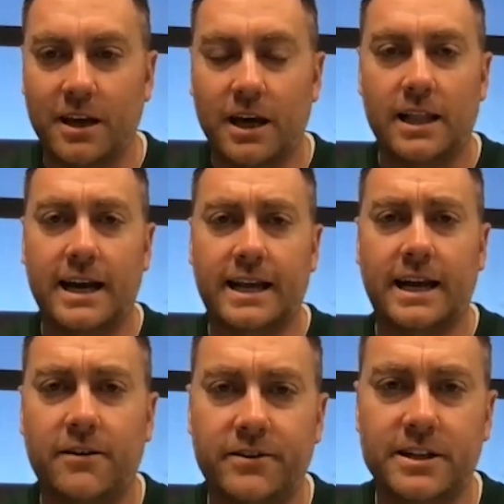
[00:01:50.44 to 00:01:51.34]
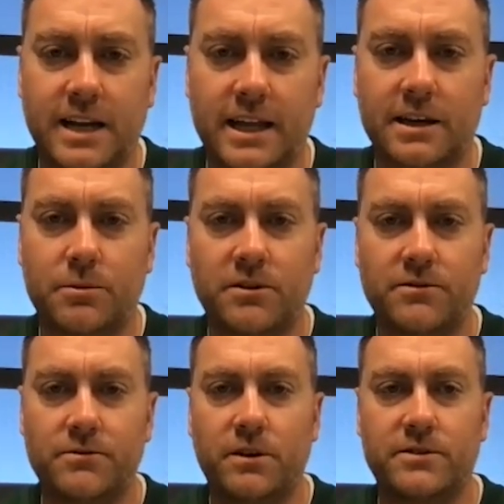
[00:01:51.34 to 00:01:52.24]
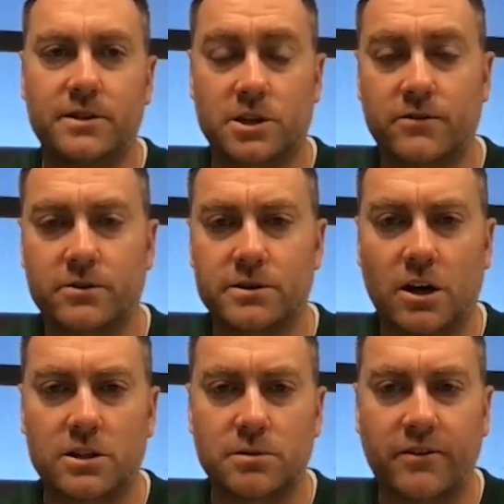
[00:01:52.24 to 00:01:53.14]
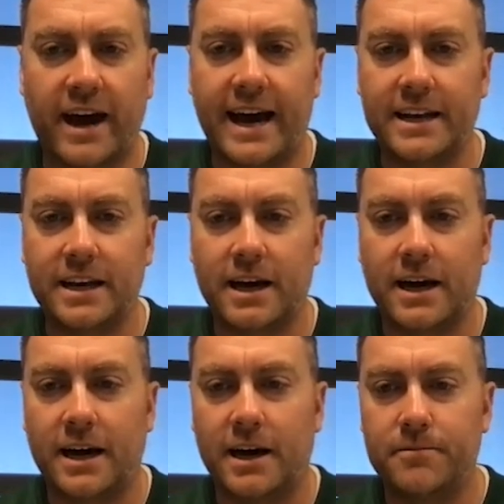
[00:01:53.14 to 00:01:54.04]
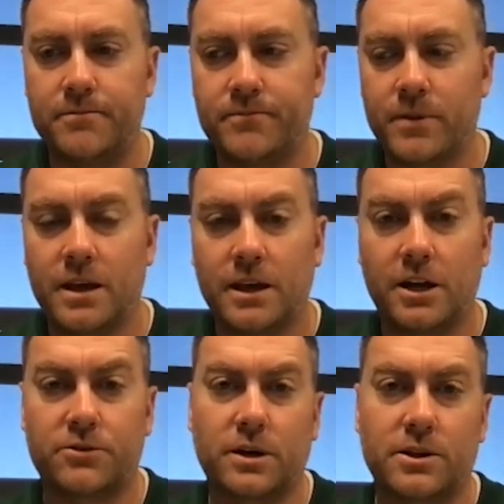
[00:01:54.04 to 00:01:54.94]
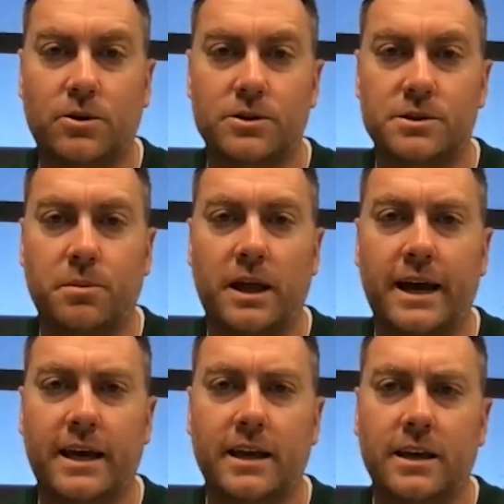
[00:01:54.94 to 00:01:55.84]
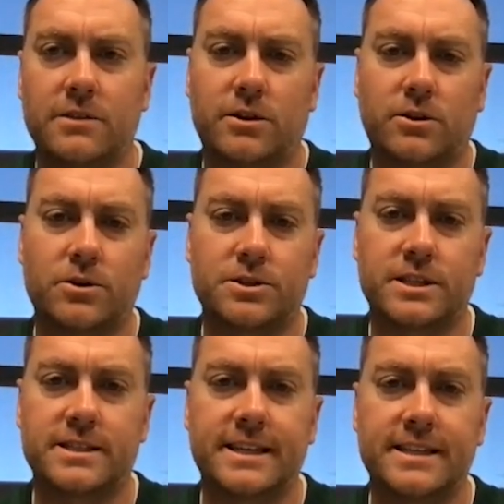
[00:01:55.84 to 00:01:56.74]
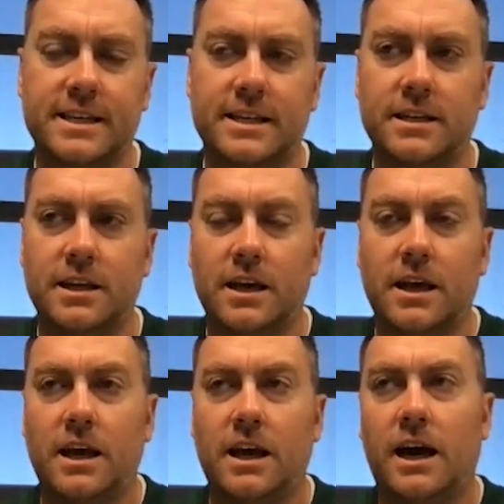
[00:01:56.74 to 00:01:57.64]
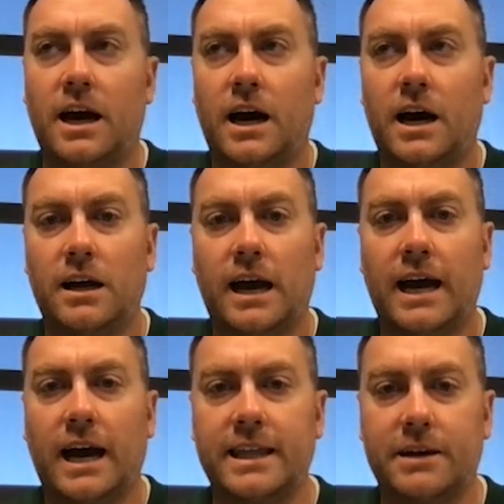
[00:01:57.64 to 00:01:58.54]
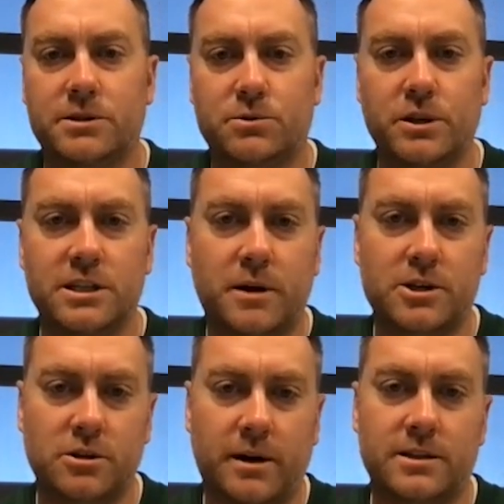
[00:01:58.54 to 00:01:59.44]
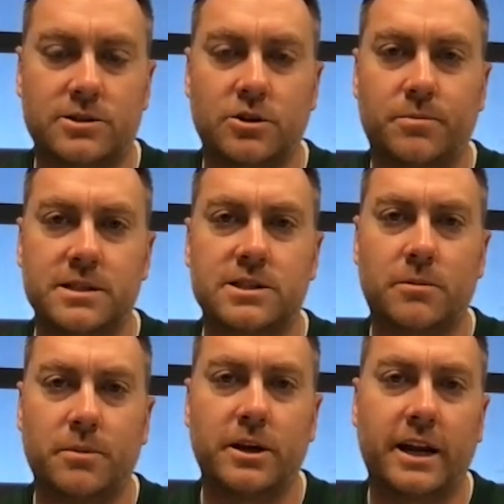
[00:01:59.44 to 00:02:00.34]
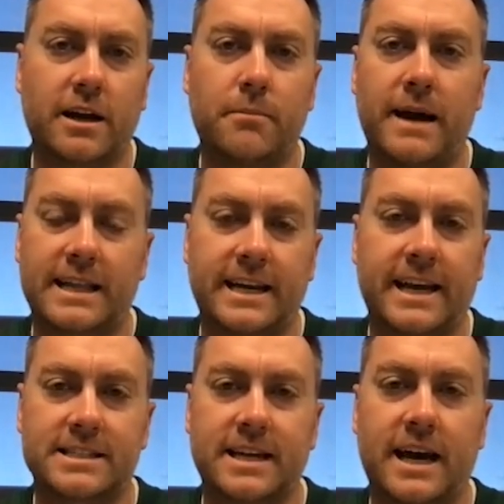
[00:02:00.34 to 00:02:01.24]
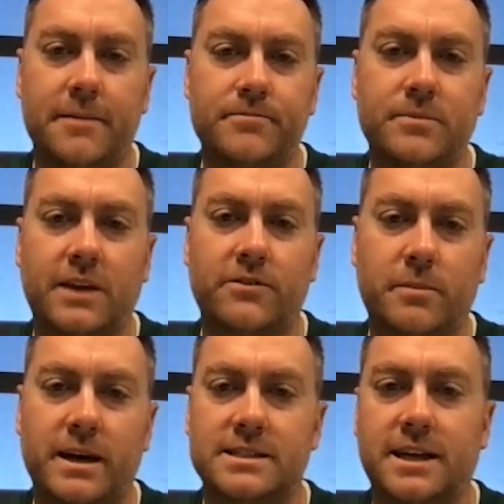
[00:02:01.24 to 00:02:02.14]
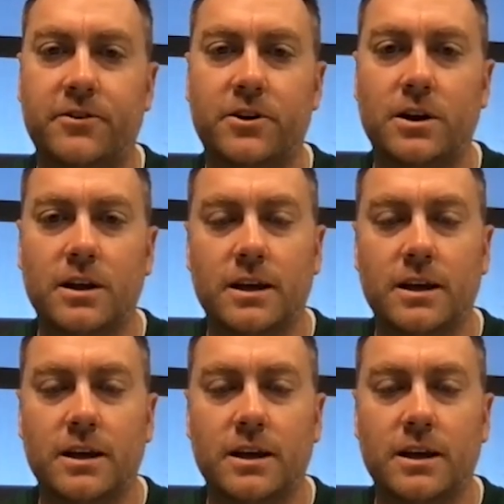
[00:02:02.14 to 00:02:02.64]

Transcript: a lot of confidence that I think we've we've deserved the results we've had. Um, you know, throughout the course of play, throughout the course of the season. Uh, I, I, think what's really special about this group is their ability to come back the next time, give their best effort.